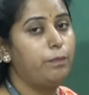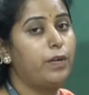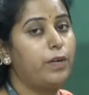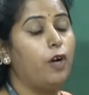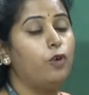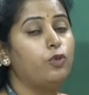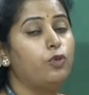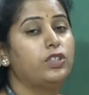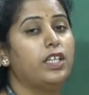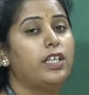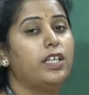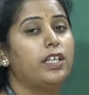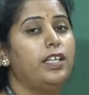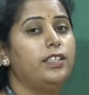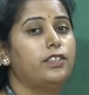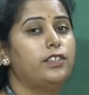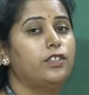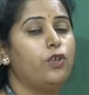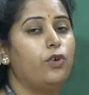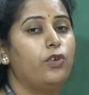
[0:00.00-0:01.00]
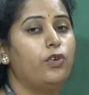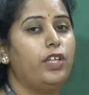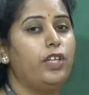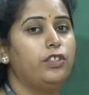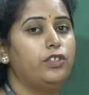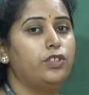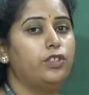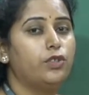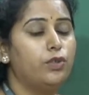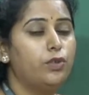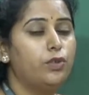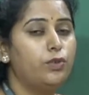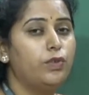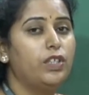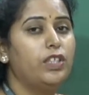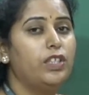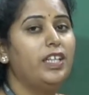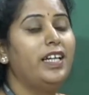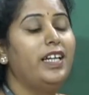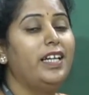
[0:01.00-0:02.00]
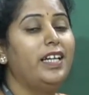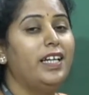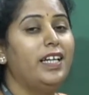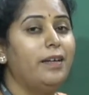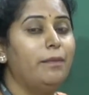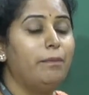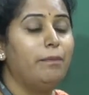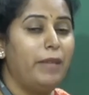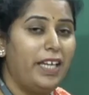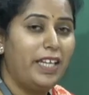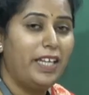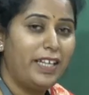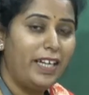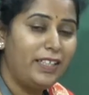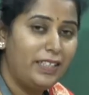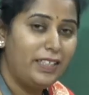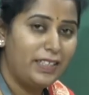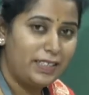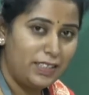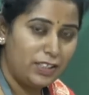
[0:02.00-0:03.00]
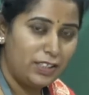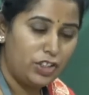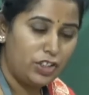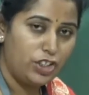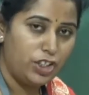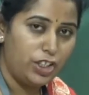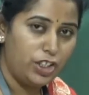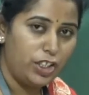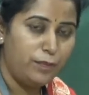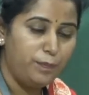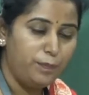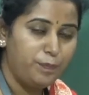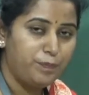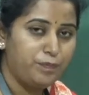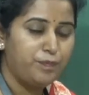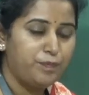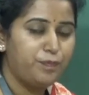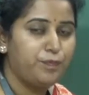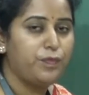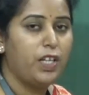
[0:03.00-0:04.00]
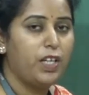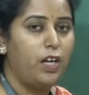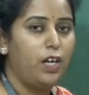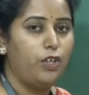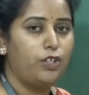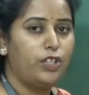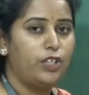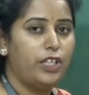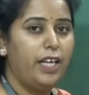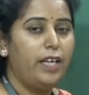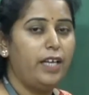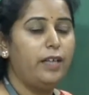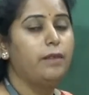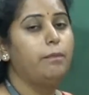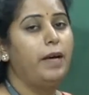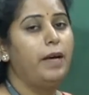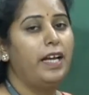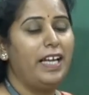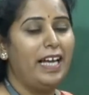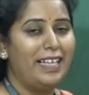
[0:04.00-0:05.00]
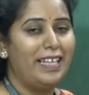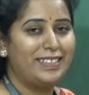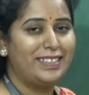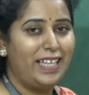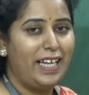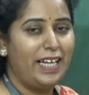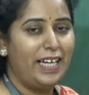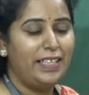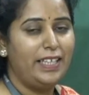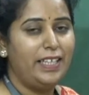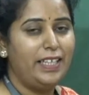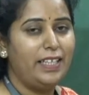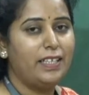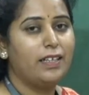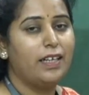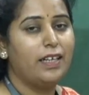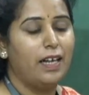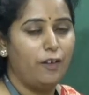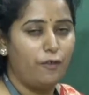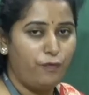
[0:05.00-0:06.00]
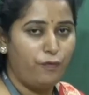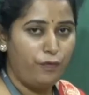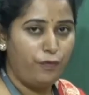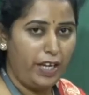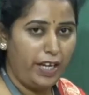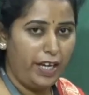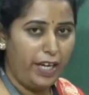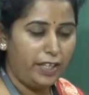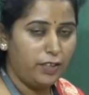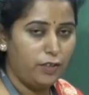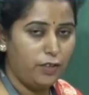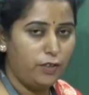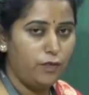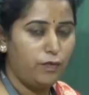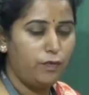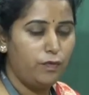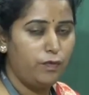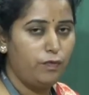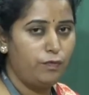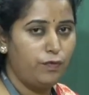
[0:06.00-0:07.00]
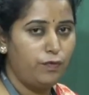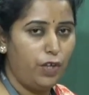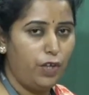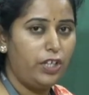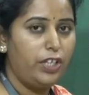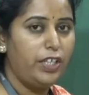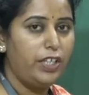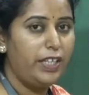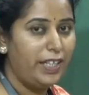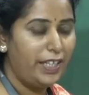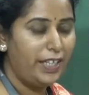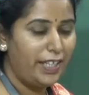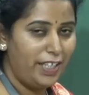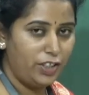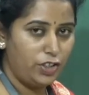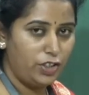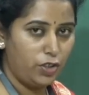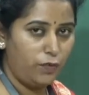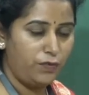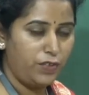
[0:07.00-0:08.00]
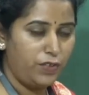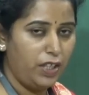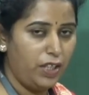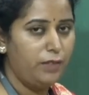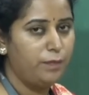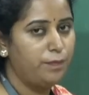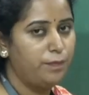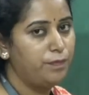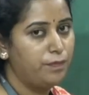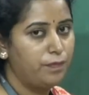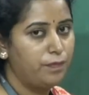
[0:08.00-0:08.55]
Browser is going to make a decision, okay, by assigning a weight for each of the